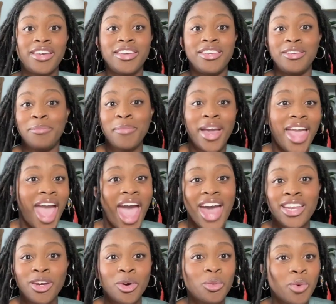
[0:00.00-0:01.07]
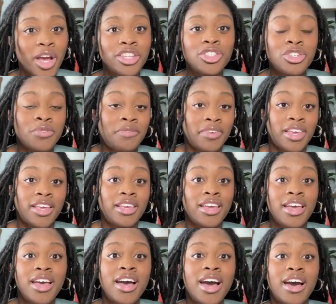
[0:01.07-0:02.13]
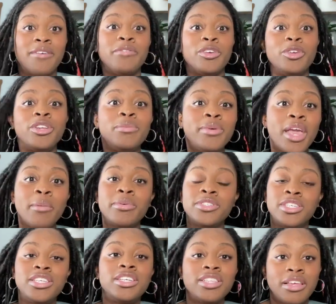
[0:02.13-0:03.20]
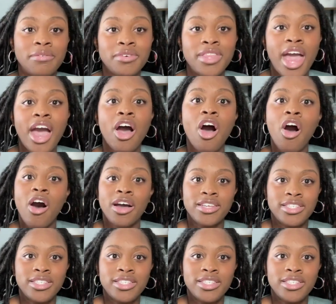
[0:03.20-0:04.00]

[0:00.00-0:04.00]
you might add a rush fee for you to be able to deliver that on